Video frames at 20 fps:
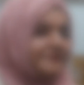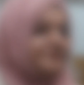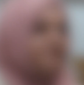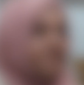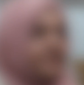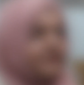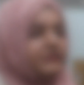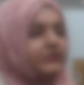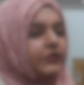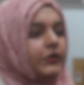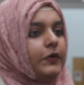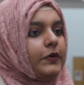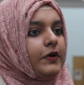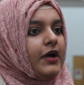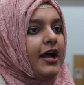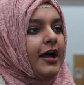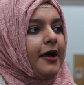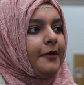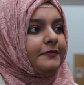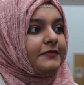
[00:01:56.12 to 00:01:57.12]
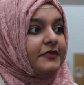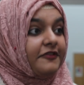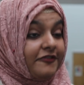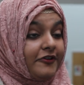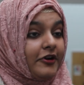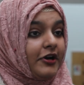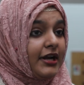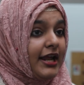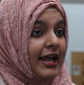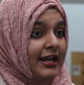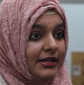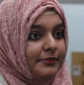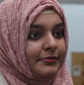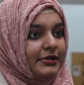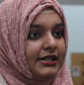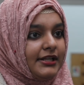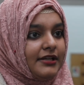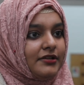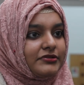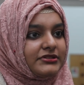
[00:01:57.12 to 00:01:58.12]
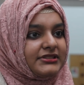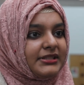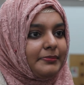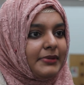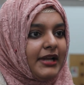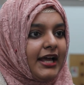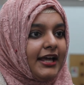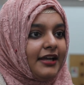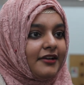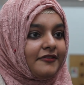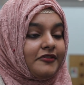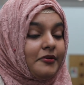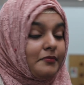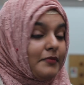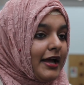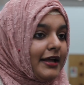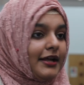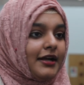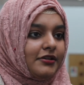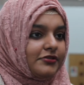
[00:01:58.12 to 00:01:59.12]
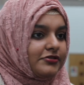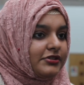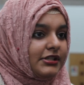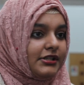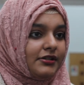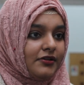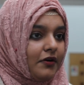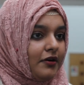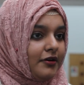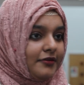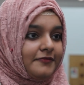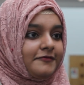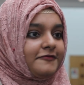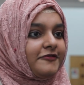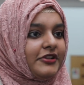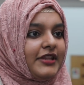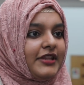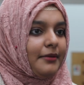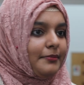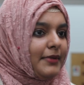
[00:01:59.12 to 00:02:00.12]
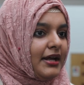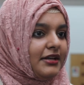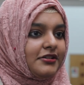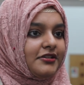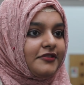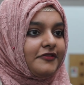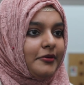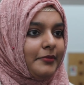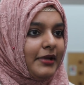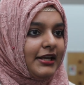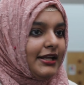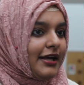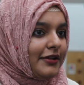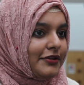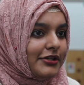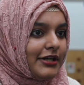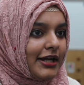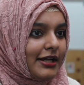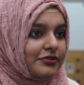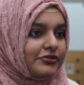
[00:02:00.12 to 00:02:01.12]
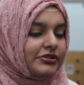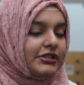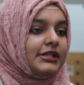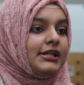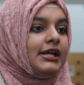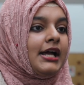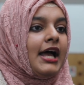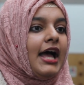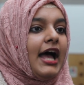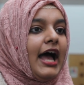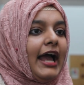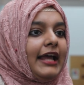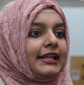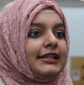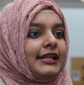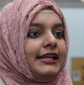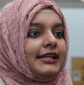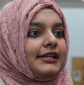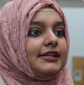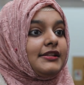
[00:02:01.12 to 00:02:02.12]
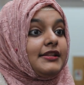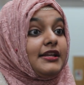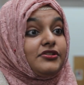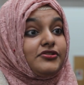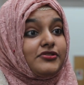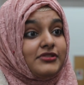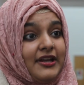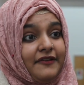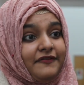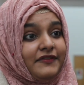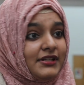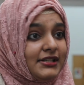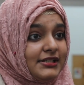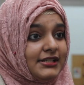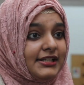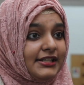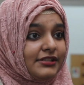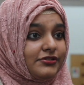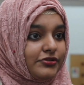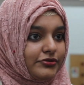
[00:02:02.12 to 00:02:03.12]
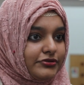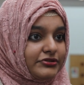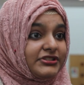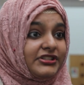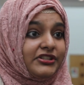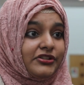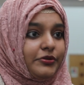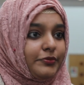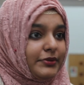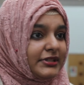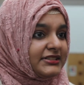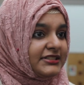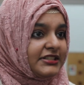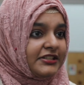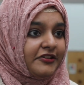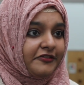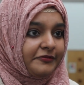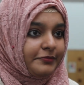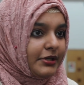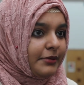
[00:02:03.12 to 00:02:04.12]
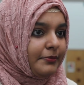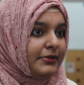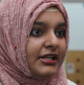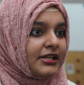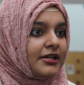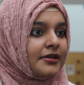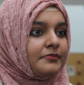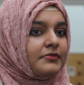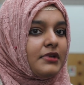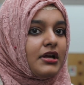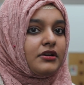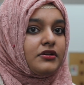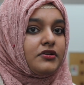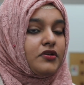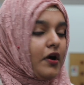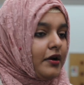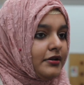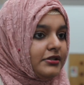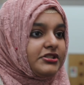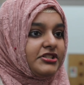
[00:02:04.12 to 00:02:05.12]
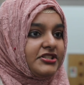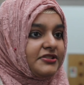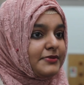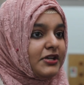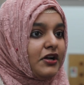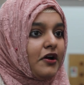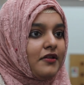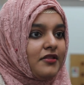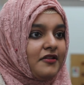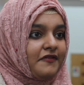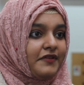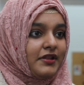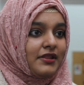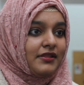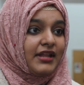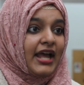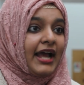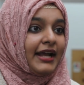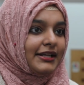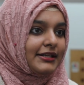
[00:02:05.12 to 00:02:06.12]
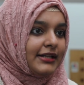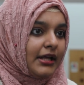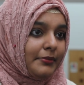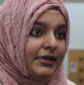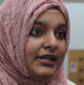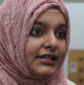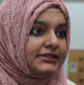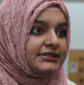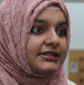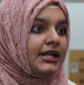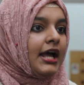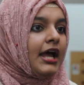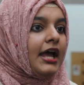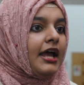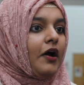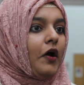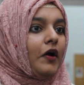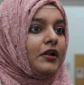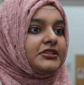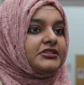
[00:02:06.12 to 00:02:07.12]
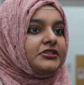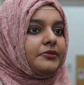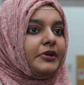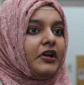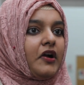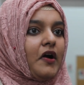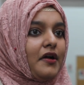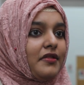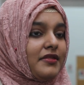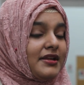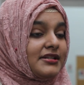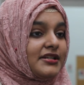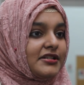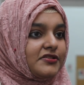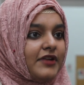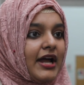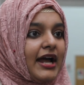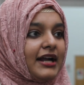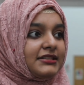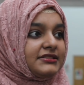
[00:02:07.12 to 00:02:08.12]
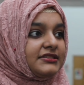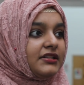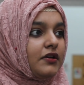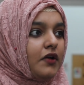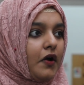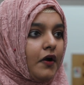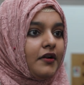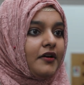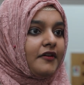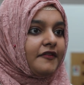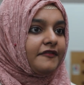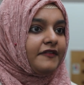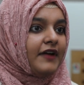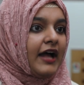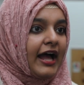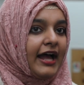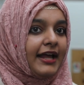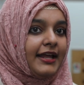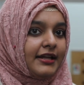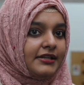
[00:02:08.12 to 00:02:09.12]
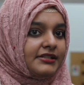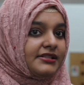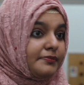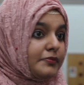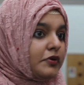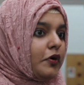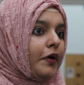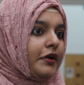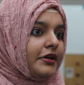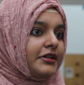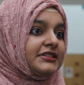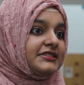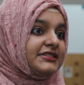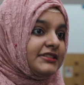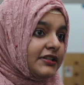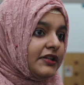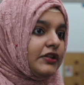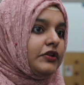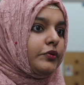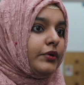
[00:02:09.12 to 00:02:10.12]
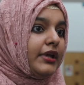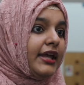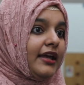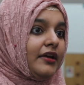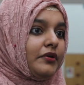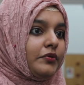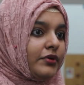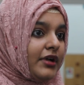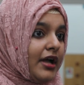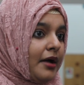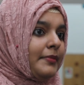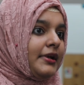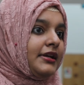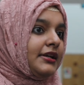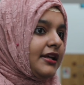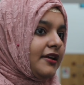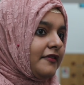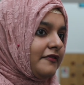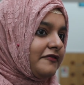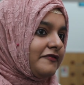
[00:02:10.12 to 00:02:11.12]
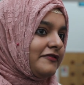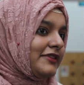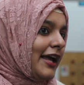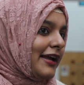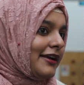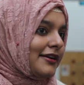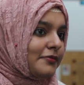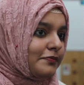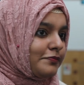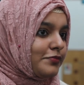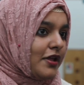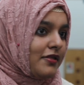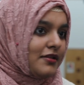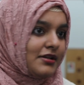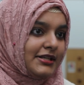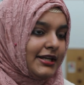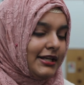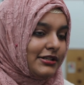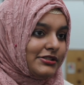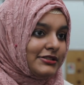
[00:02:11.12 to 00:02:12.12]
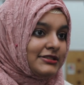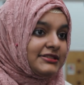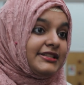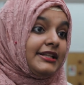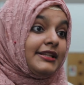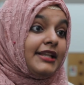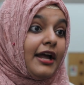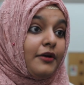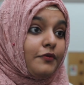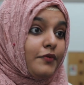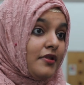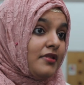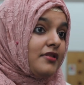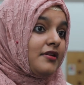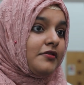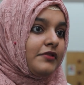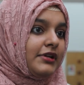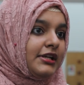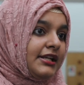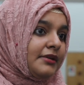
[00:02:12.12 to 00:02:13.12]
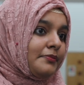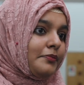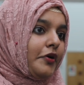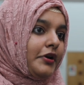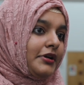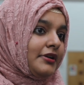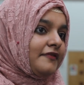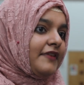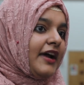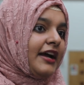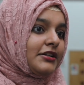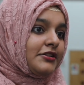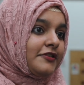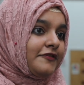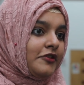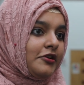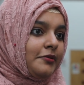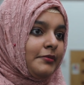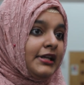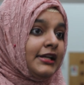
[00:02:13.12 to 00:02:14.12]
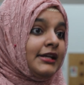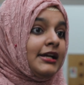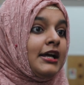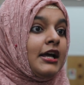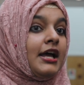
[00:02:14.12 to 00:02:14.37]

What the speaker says: So for anybody who's applying from my country, or for matter from any other country, I think they should definitely choose the University of Birmingham, not just because of its academics, also because it attracts a lot of high-end employers in the UK who come and give like presentations, and that was a really important factor for me.